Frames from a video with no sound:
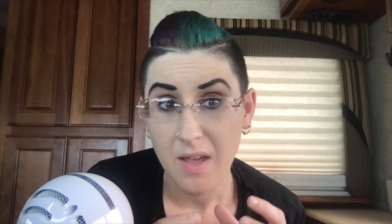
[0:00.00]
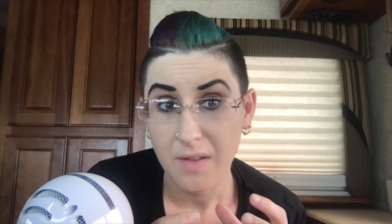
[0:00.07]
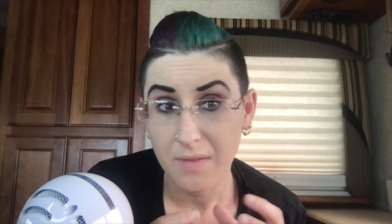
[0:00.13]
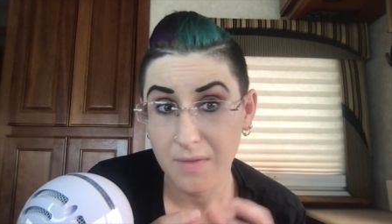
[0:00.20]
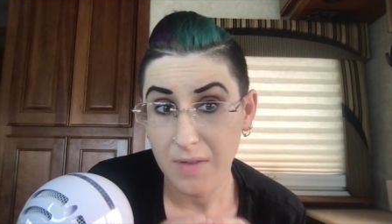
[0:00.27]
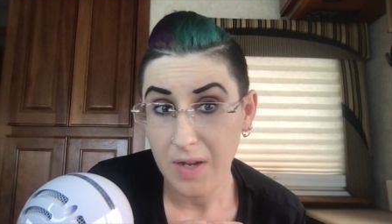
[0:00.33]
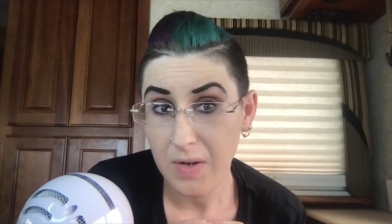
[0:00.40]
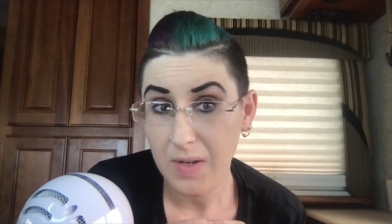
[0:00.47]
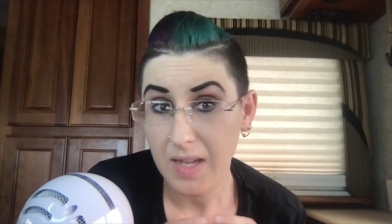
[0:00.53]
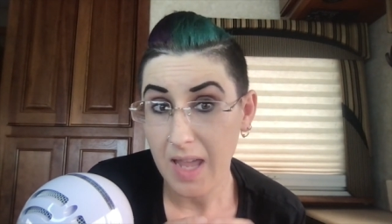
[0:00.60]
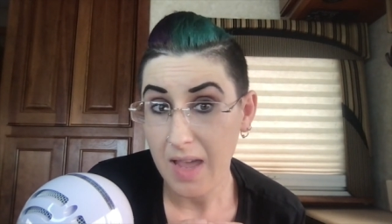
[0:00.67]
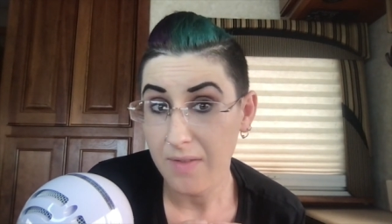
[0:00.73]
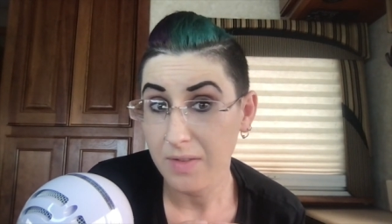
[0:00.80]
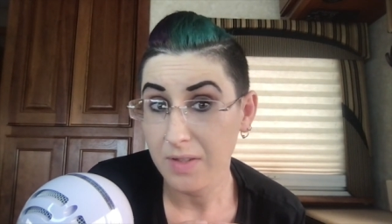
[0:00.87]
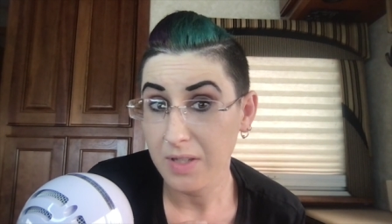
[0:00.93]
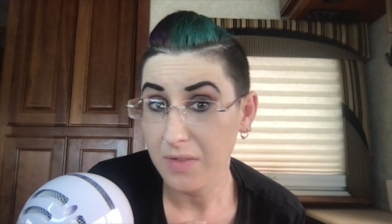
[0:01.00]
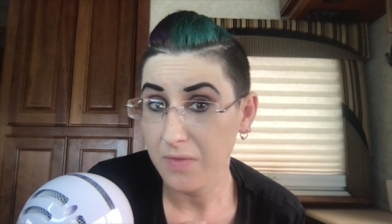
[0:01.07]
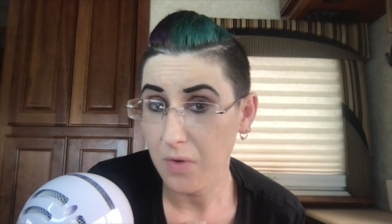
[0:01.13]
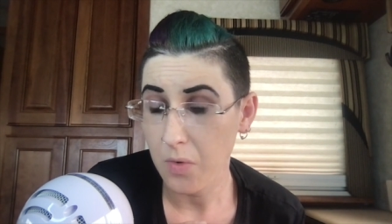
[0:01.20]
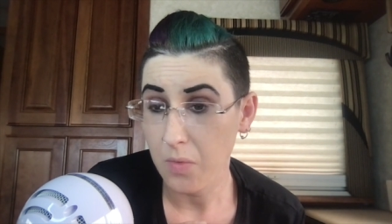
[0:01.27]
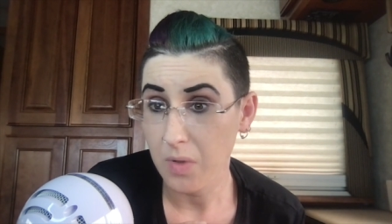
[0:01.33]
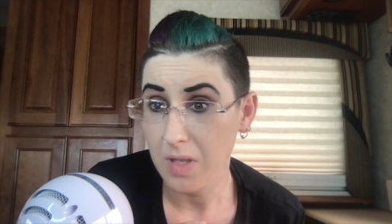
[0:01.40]
very heavily
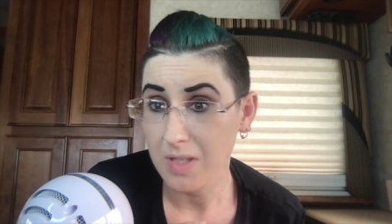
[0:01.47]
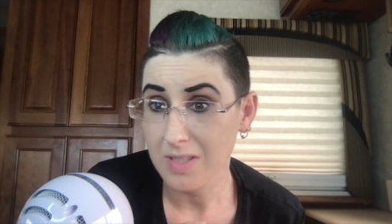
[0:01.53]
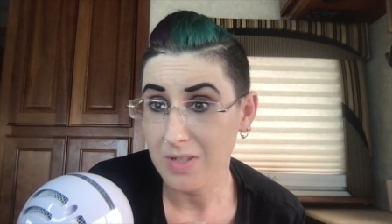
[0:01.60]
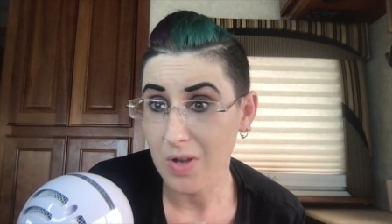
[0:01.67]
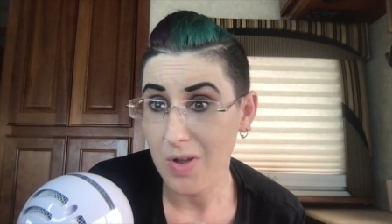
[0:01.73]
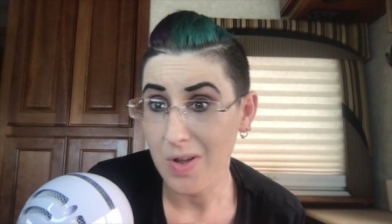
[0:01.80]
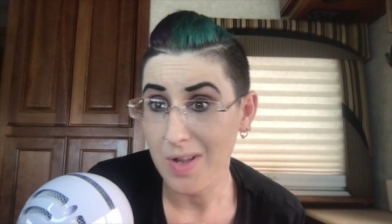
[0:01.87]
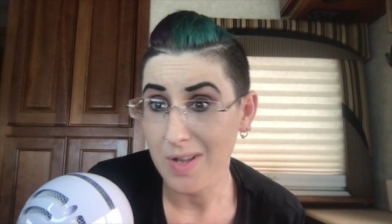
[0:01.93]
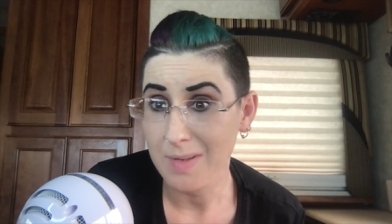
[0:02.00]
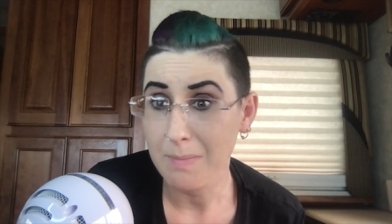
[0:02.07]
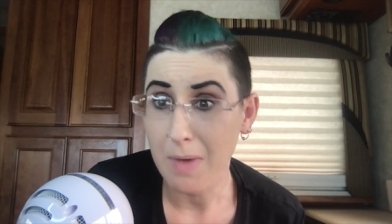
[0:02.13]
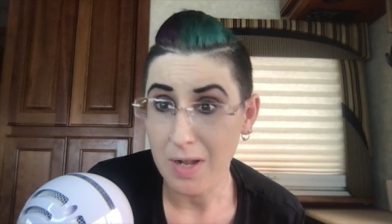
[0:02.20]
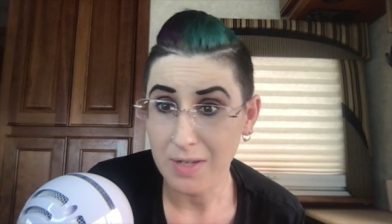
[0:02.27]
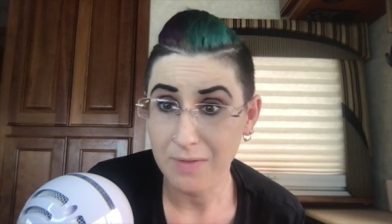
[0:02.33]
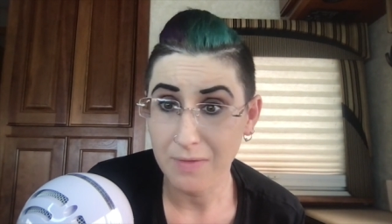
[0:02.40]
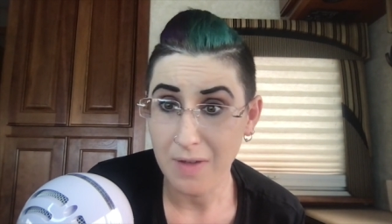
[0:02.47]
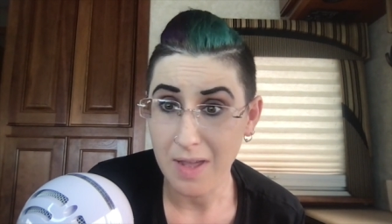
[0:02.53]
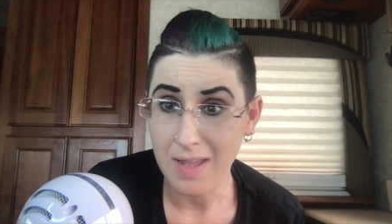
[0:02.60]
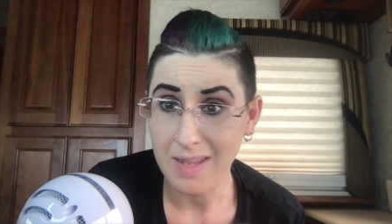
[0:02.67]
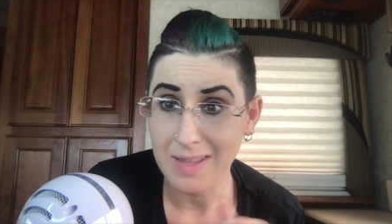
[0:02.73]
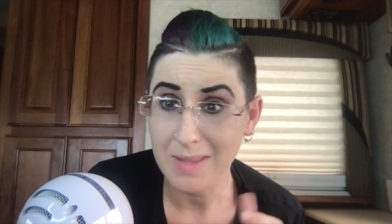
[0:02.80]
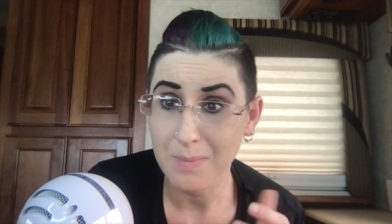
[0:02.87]
focused on
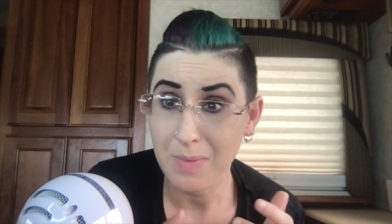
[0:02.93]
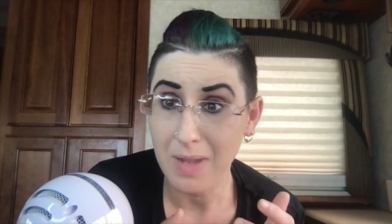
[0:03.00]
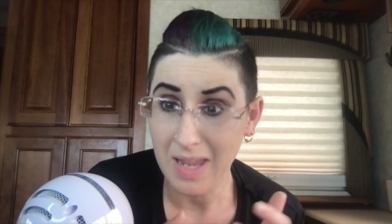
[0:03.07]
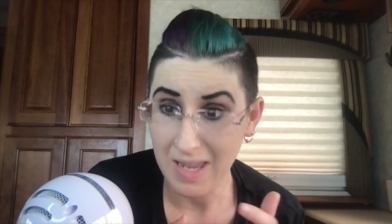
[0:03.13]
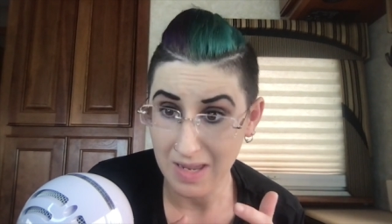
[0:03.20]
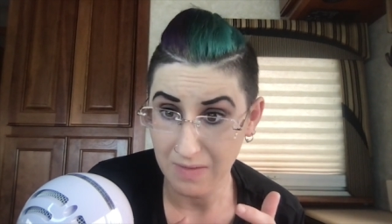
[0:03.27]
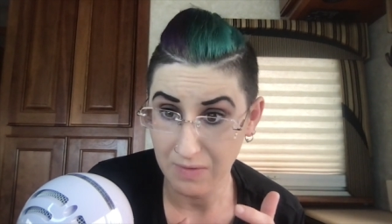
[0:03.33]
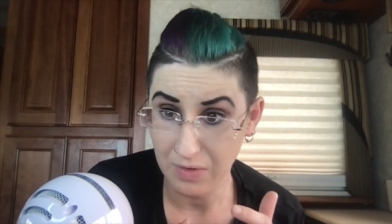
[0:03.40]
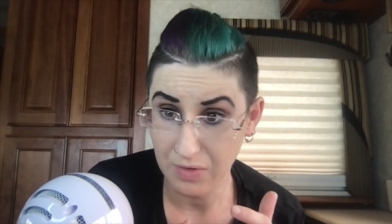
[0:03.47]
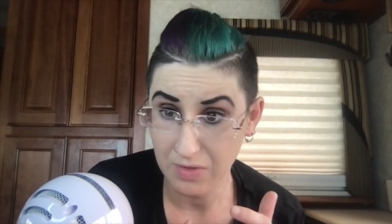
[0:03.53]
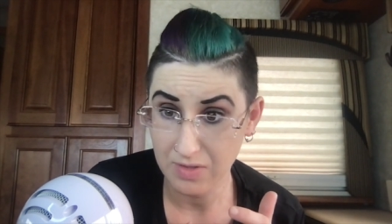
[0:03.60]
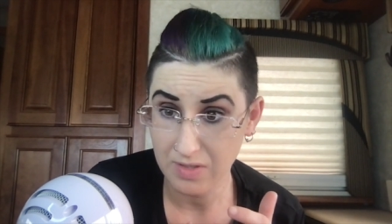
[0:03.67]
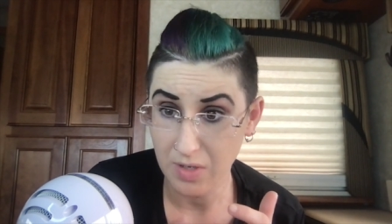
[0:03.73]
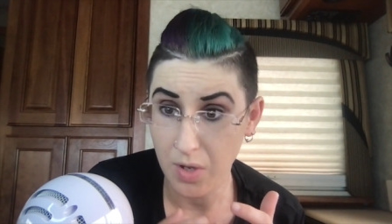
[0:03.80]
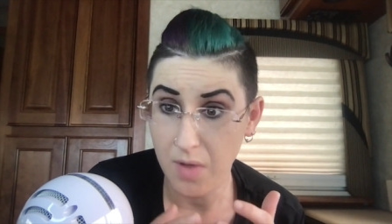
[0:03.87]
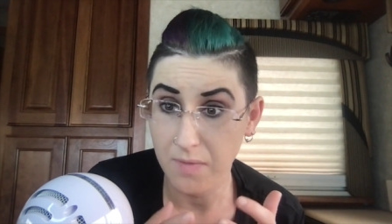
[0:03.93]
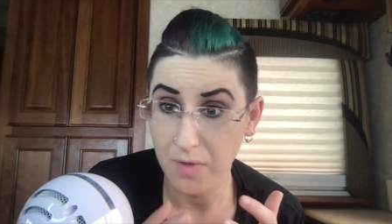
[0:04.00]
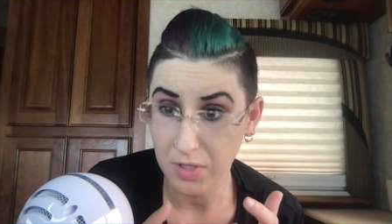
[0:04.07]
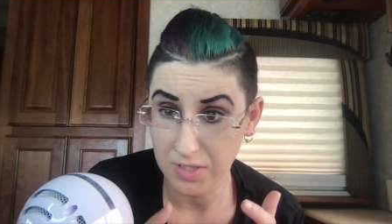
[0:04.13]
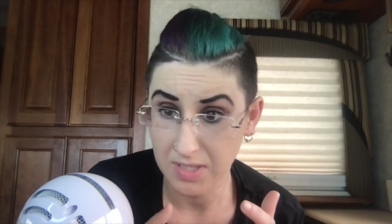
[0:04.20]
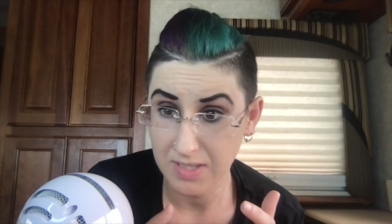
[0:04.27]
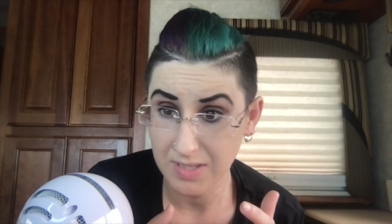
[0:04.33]
modifying the behaviors of
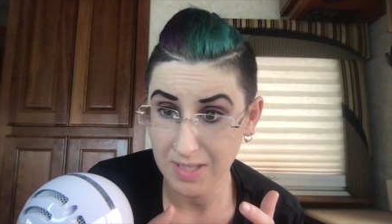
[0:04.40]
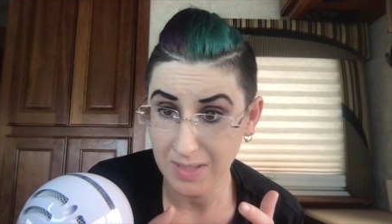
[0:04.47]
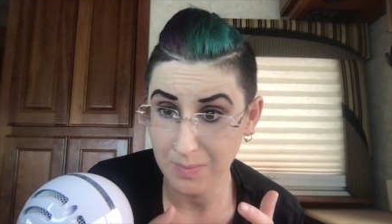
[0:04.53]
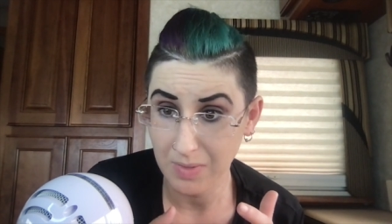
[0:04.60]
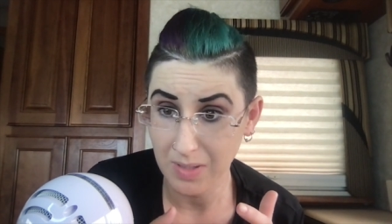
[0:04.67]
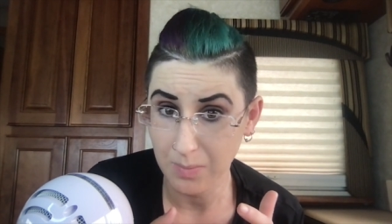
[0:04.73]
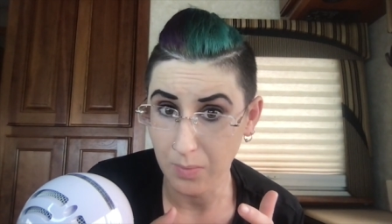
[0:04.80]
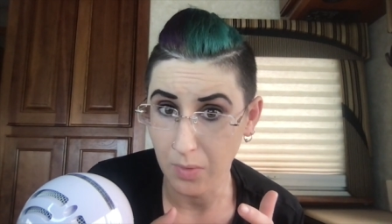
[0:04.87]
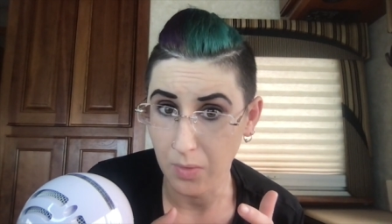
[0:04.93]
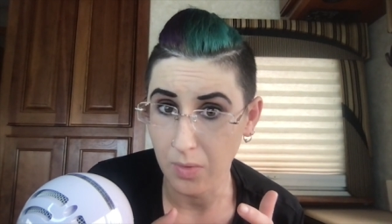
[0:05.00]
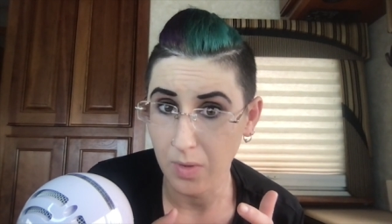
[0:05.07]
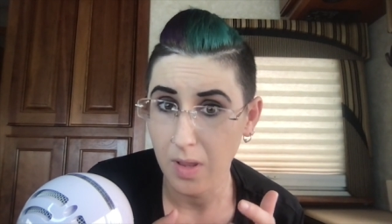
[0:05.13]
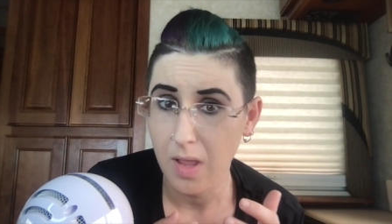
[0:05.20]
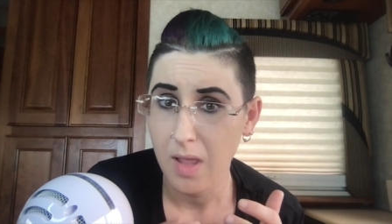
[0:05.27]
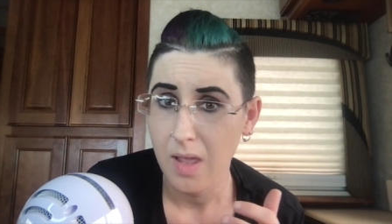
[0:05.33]
autistic people